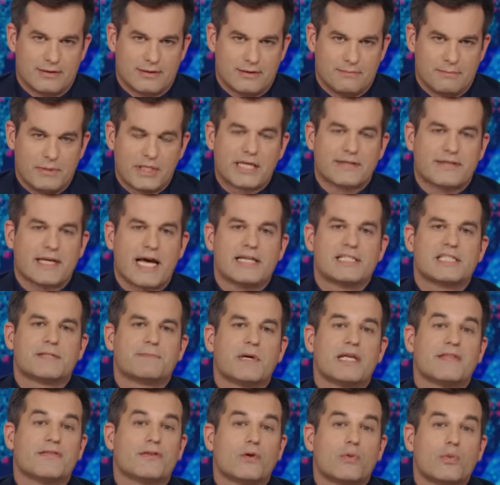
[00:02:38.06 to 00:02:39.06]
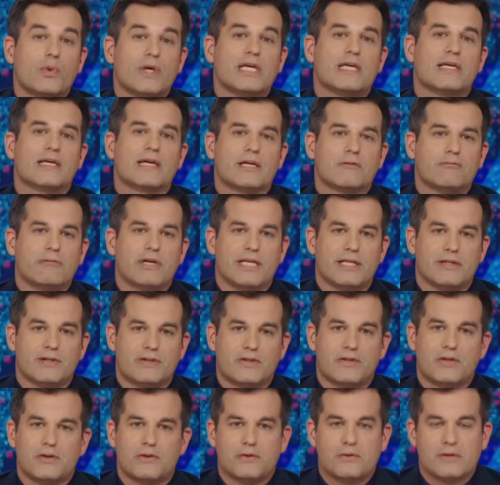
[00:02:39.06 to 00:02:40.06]
Because I spent the weekend reading
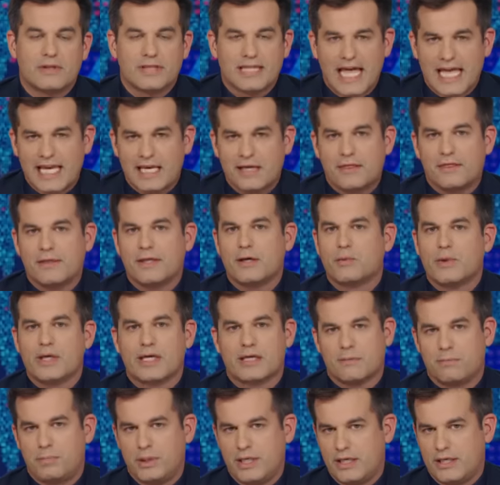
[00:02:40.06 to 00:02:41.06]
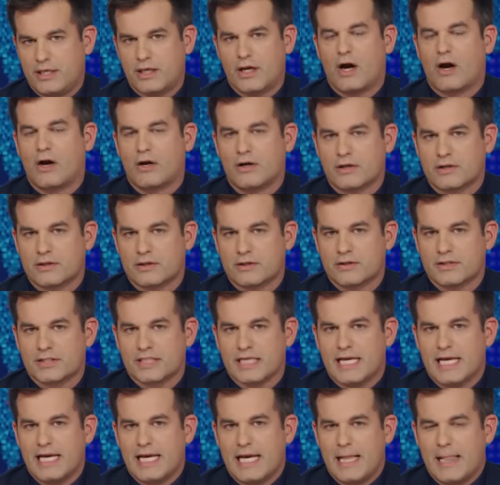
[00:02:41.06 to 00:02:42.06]
2 lengthy Wikipedia articles,
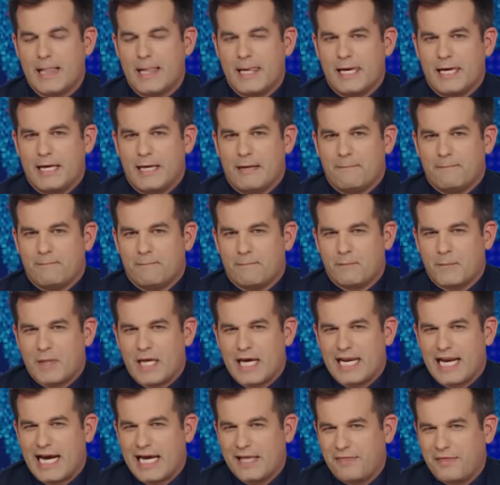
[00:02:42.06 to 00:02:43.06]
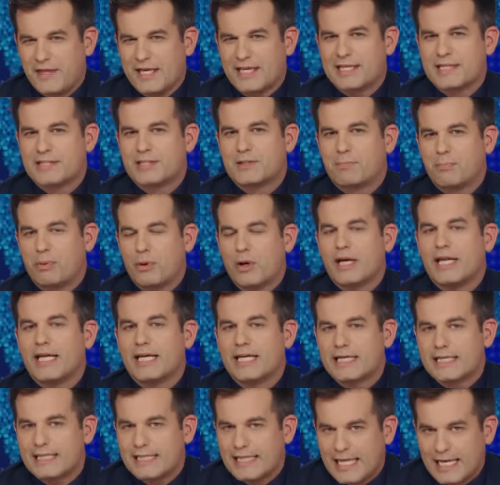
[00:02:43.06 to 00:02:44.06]
and I think it's pretty
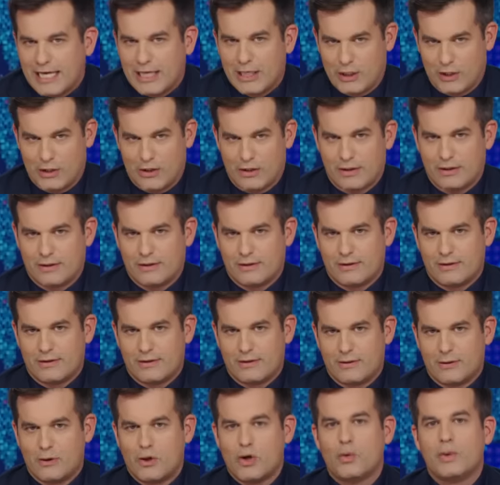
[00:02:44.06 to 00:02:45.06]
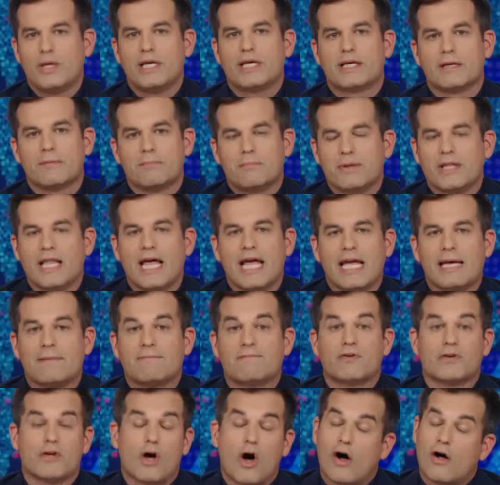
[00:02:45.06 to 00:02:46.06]
clear who we can blame
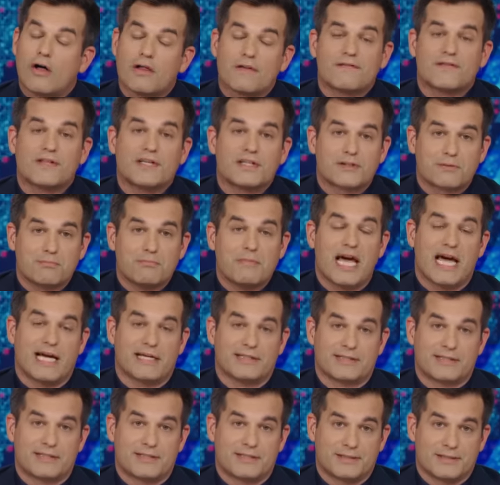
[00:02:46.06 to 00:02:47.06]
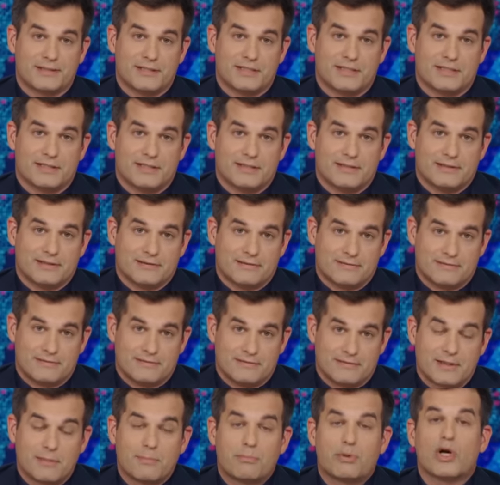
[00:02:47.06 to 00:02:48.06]
for all of this mess.
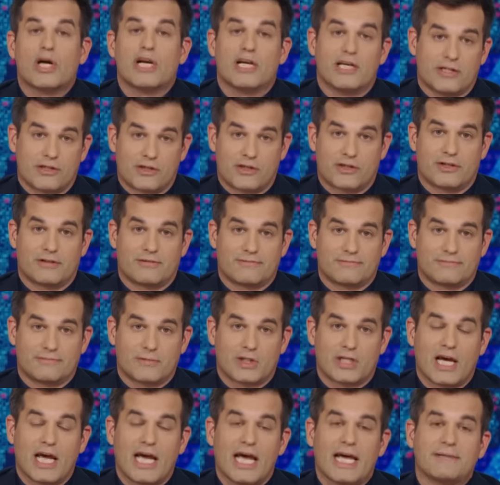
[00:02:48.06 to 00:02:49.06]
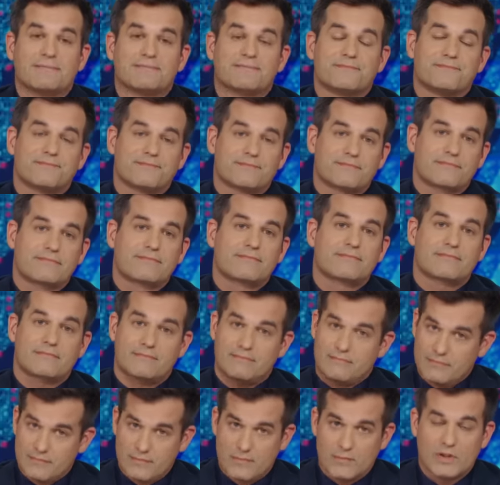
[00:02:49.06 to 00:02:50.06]
The British, okay? Yeah.
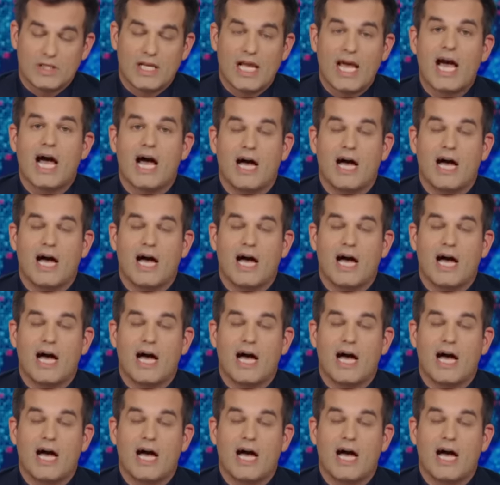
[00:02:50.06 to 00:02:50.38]
F***